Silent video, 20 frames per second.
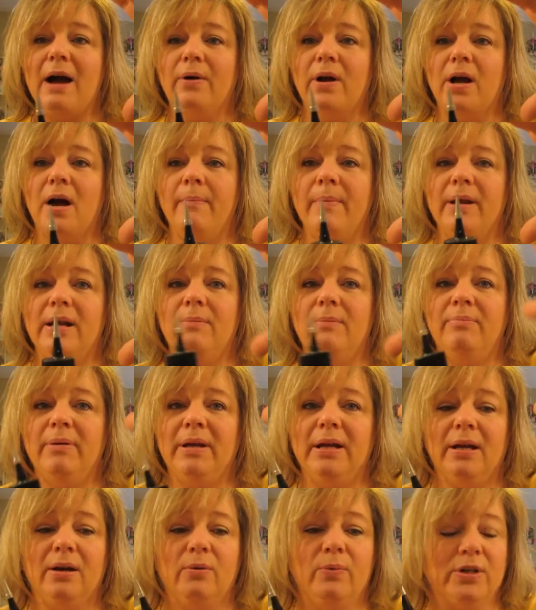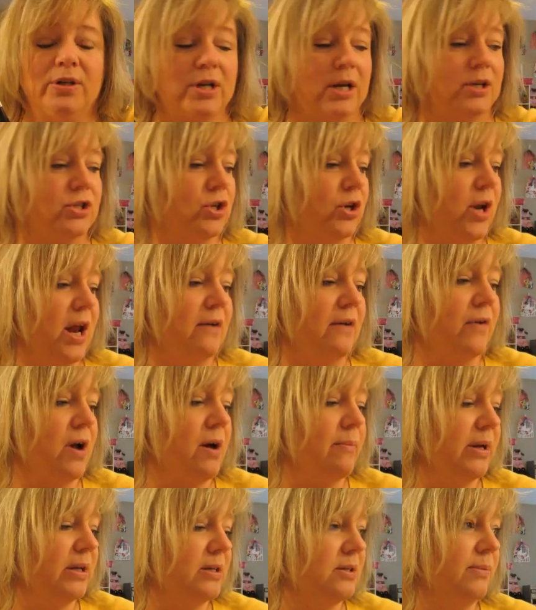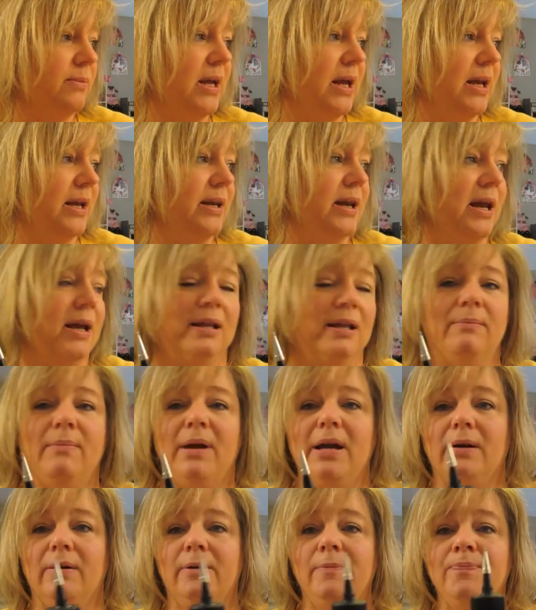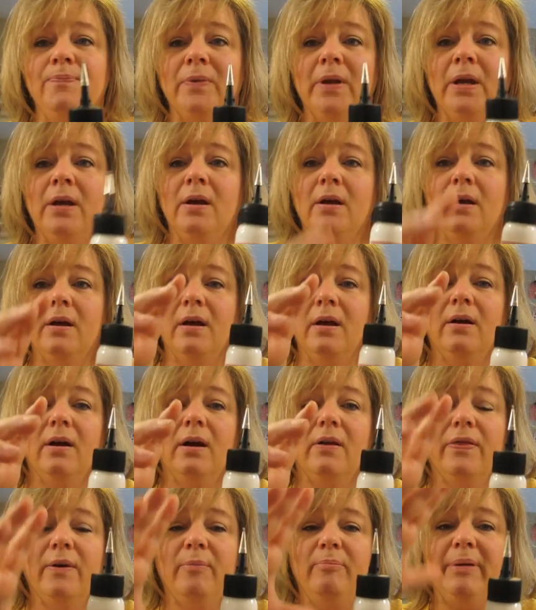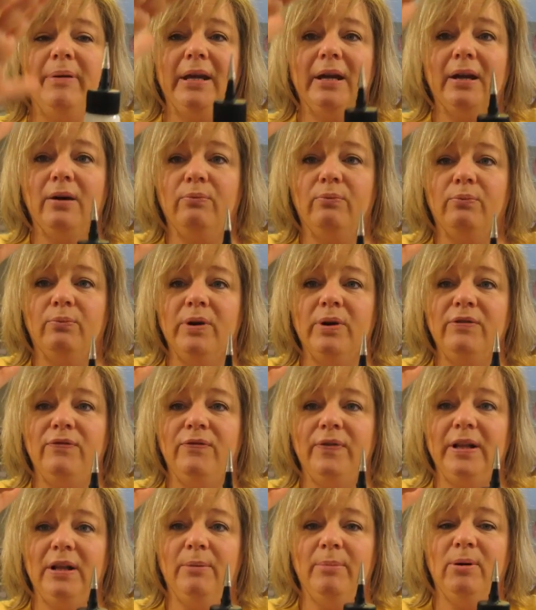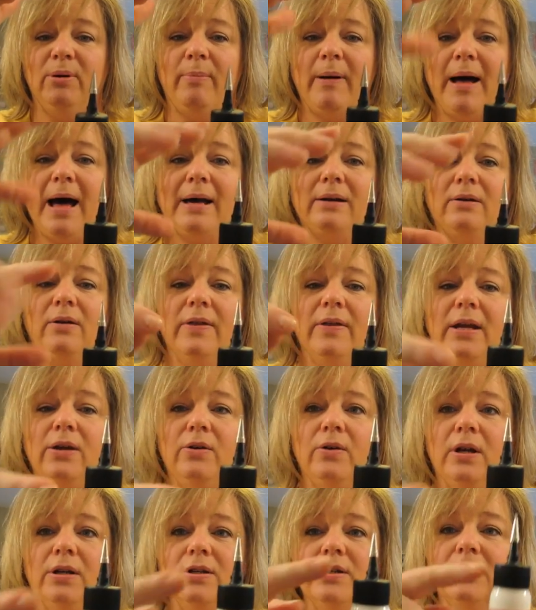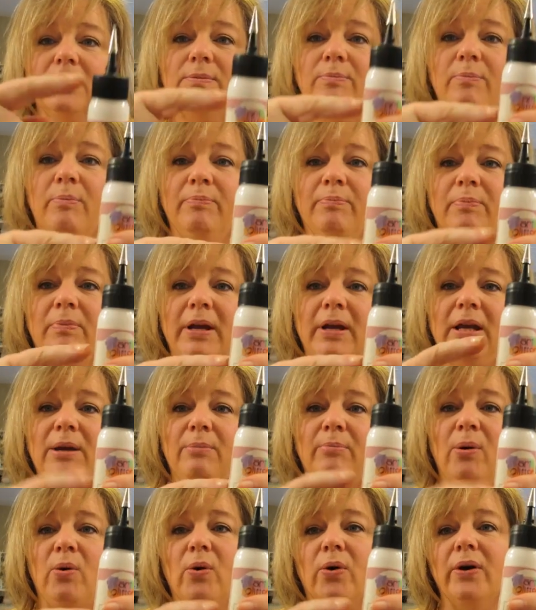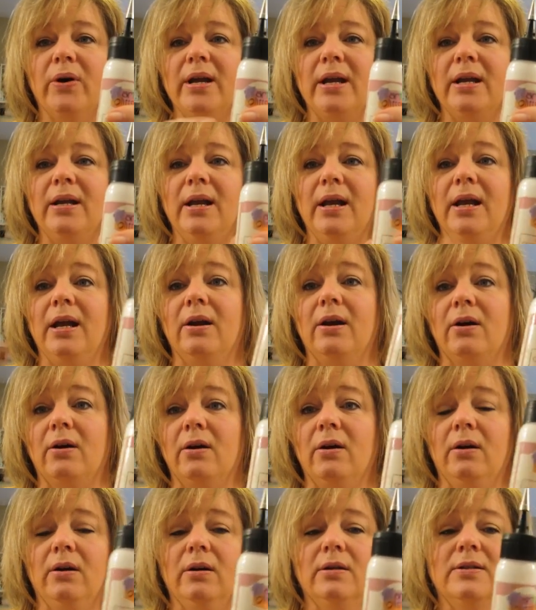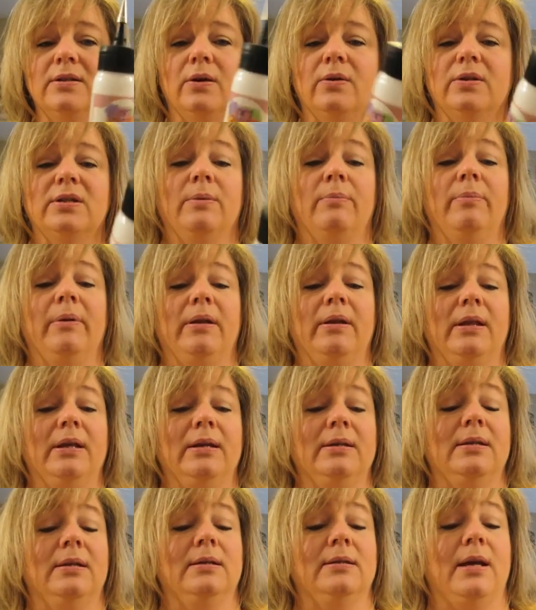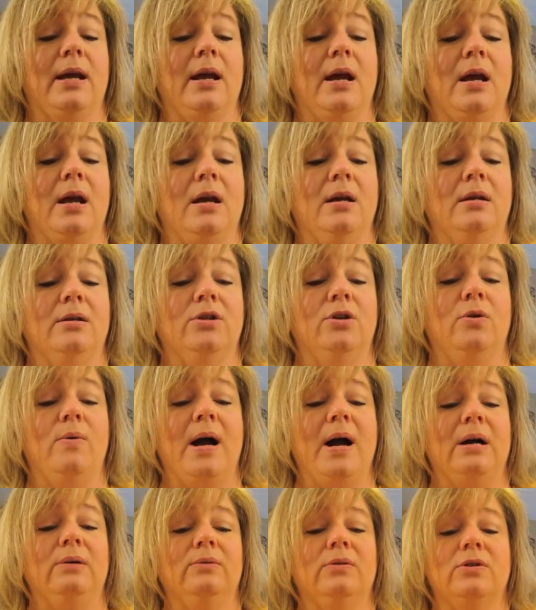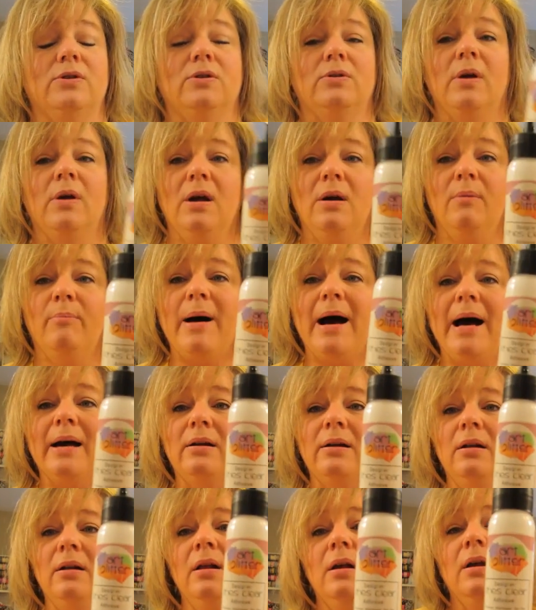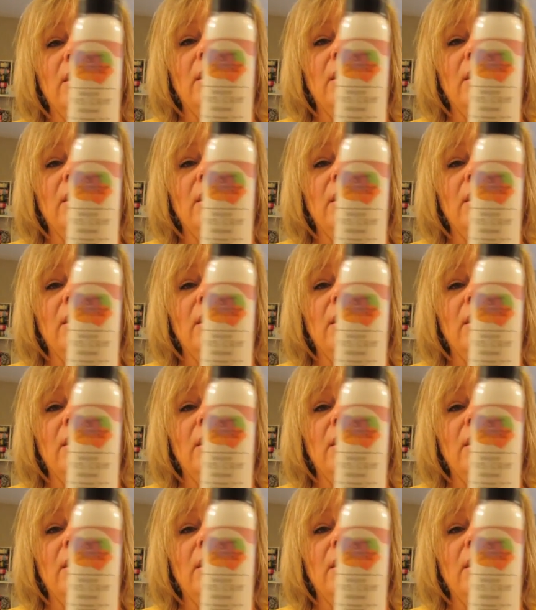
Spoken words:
come in a big, which I should have coming to me any day in the mail, the big refillable bottle that you can just keep pouring into here. So it's a bit, this is a 2-ounce bottle.